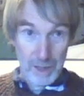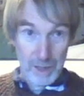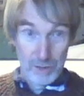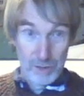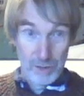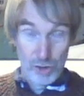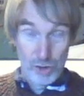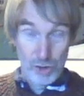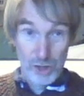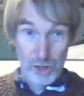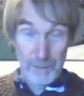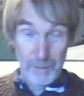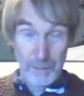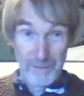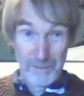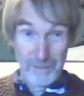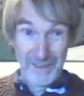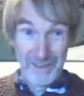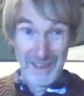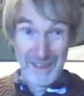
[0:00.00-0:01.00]

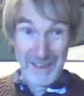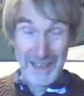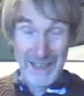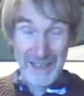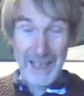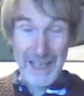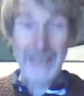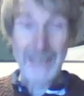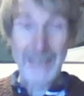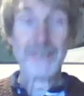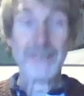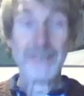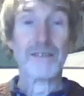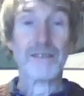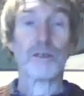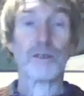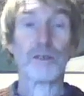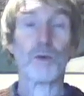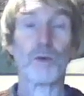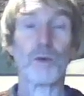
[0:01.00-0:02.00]
Chapter 8,
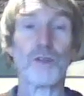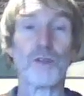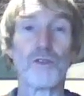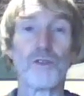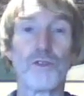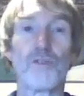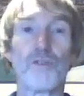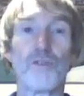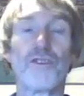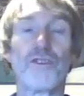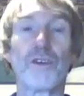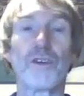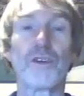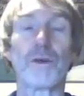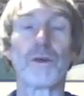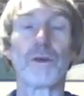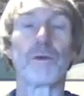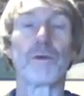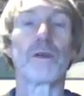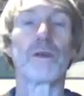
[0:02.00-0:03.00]
Question 2,
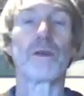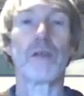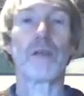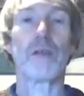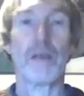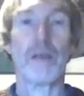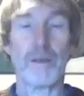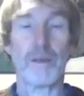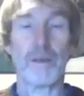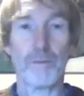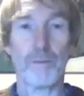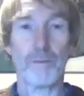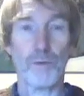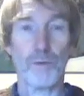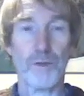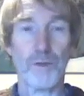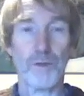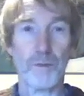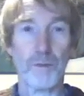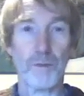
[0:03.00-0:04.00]
which is
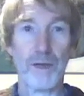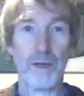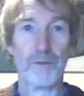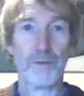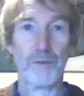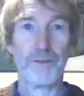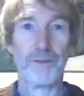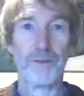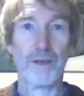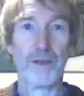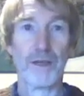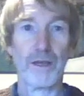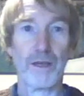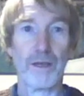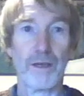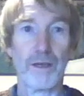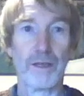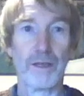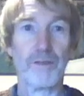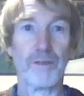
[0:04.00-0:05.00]
about
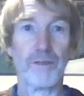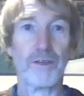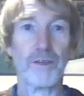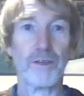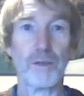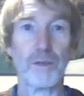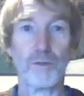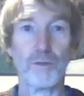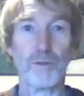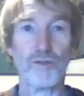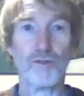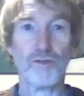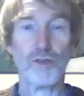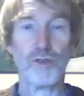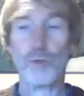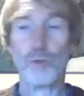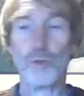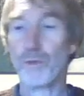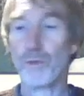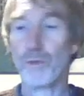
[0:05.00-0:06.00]
continuous
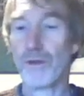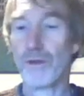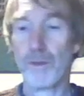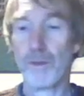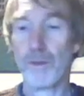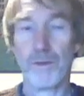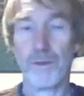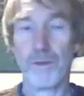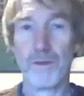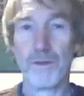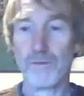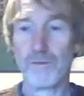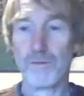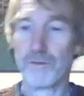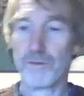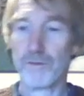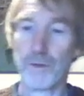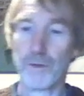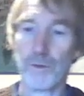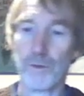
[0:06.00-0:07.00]
tube-type
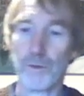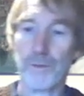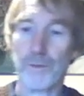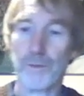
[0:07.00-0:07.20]
centrifuge.